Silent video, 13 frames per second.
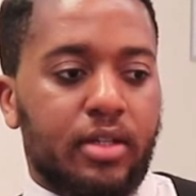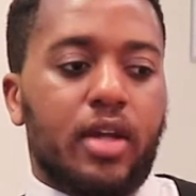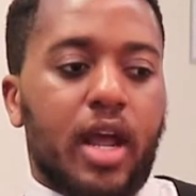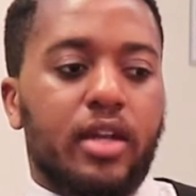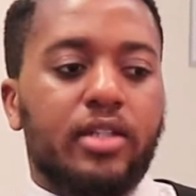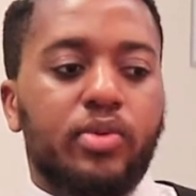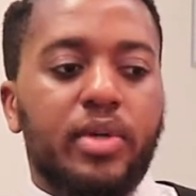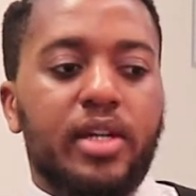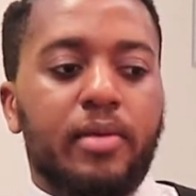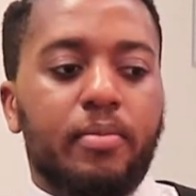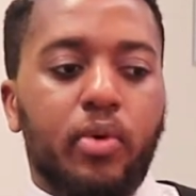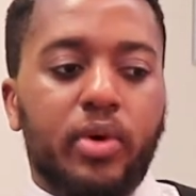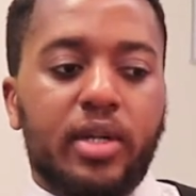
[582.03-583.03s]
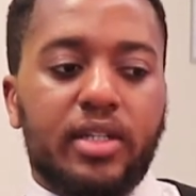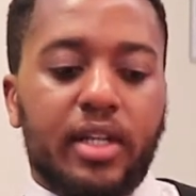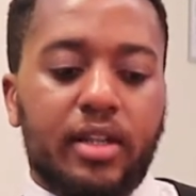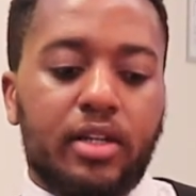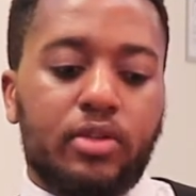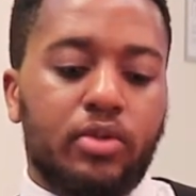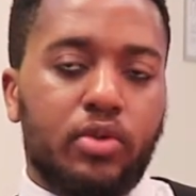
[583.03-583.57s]
And it's really important, I
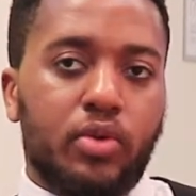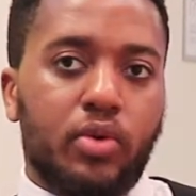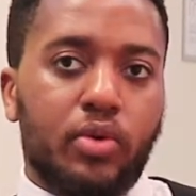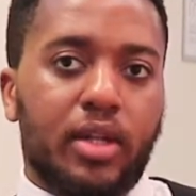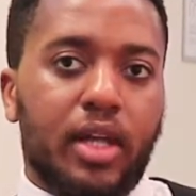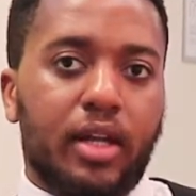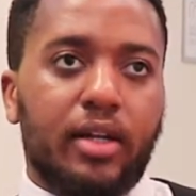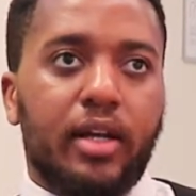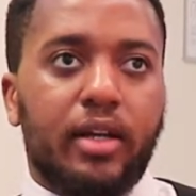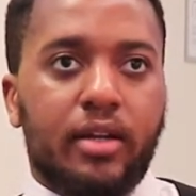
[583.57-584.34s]
think, to note that